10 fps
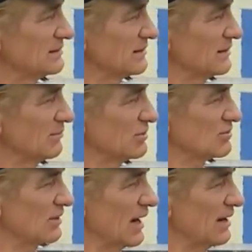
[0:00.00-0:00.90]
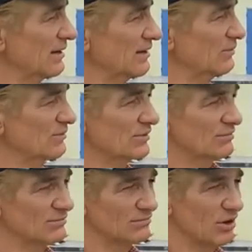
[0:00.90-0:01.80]
And then Mr. Allen, he was
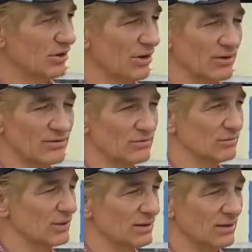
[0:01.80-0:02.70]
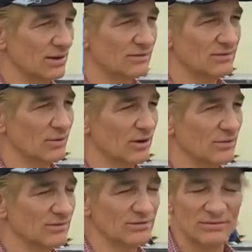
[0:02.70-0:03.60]
an artist, a really awesome
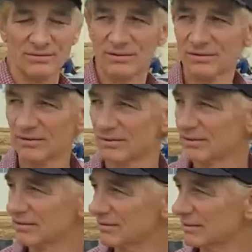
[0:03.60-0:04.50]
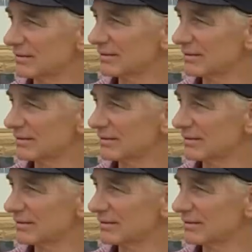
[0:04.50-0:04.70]
artist. And